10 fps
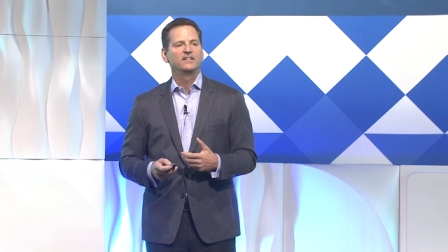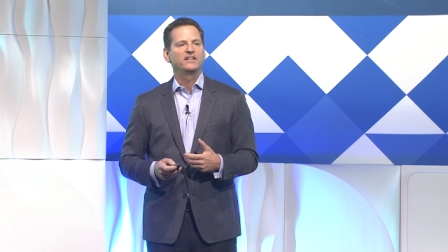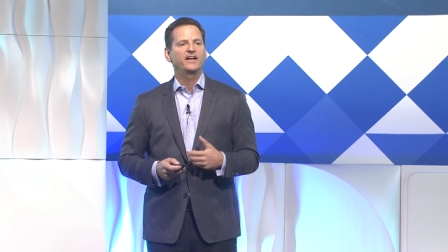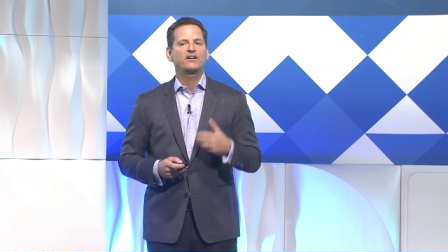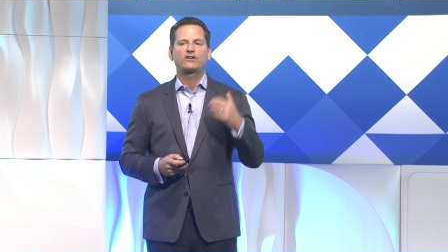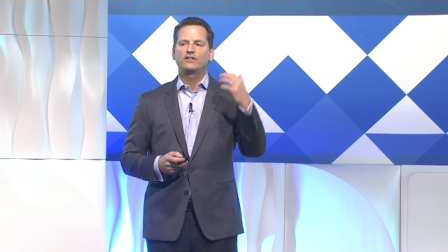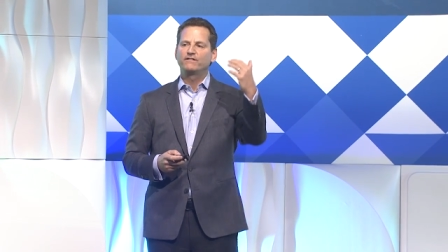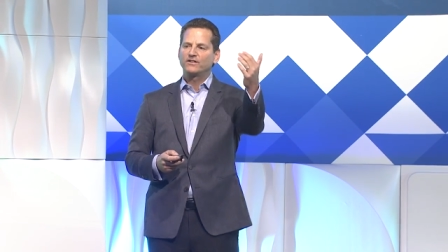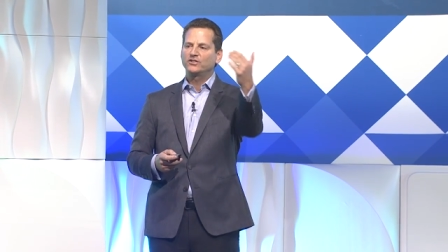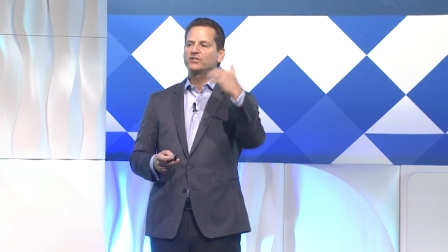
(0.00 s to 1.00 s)
and our
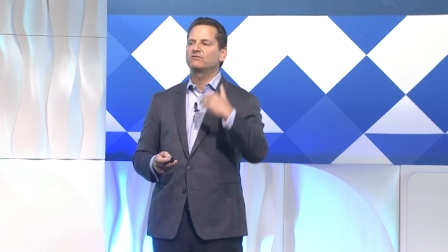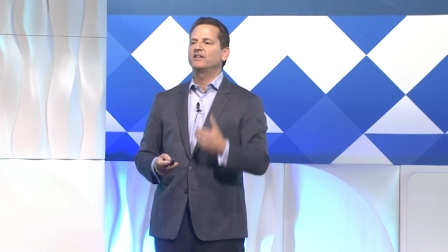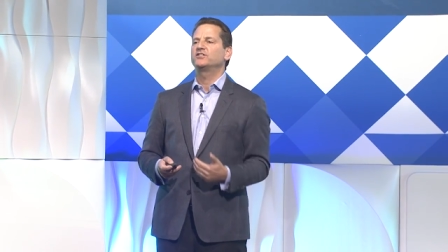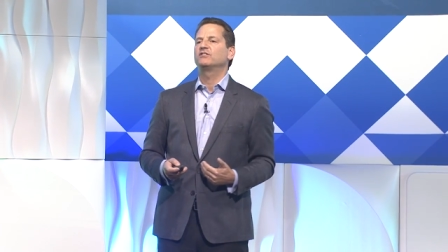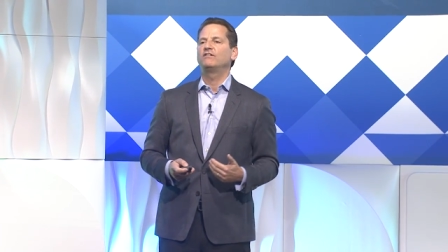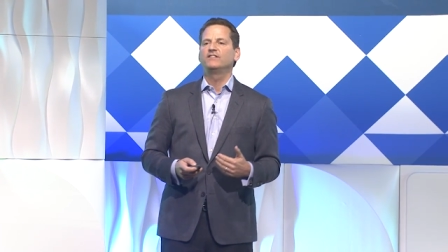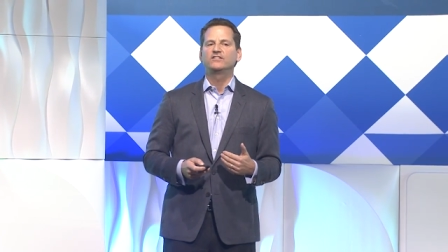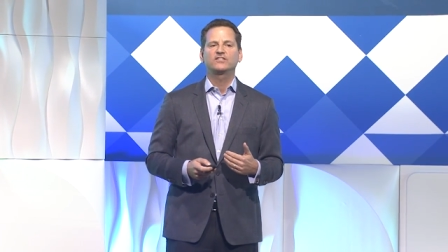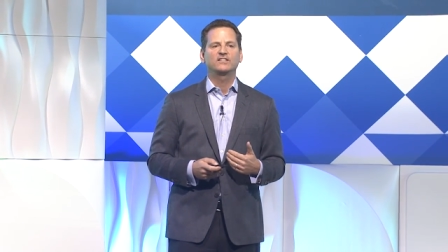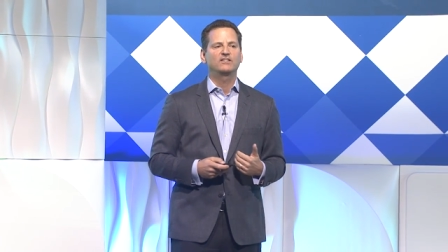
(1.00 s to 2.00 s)
conversion ratio of
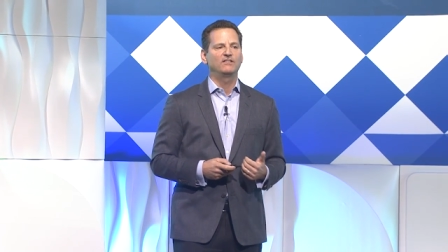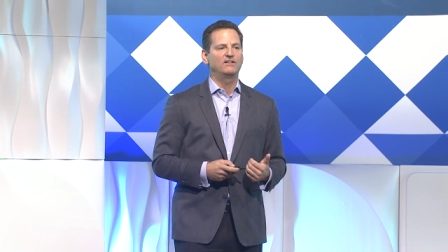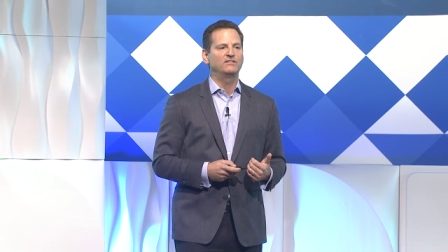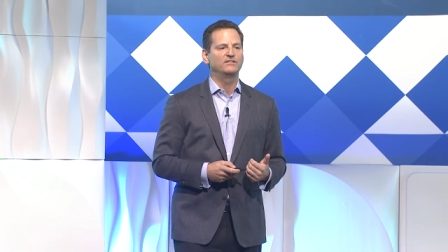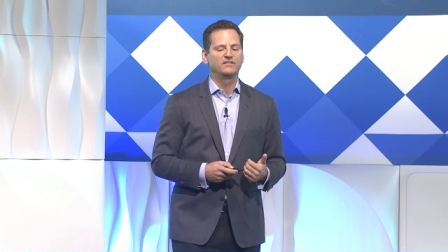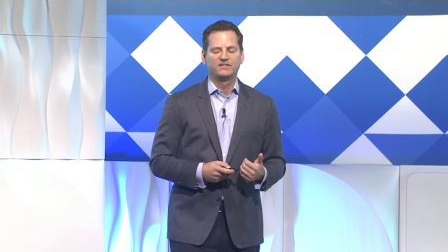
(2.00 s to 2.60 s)
listing to loan.